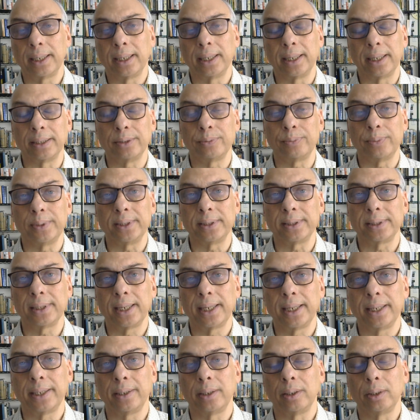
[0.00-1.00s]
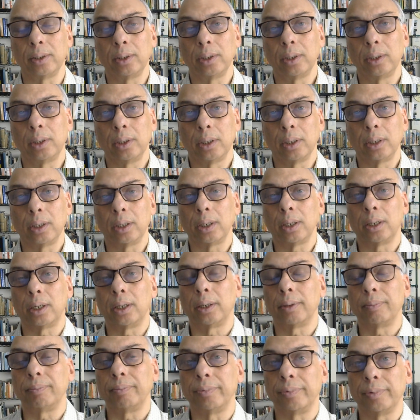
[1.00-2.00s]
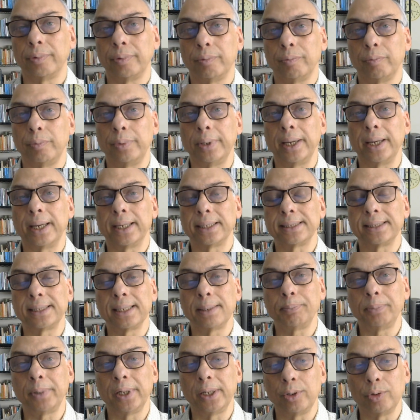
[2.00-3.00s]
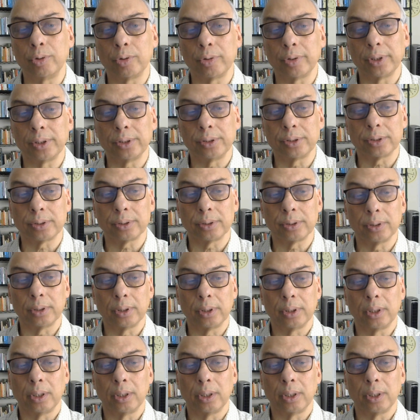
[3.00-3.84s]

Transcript: As we said, uh, we accept ignorance.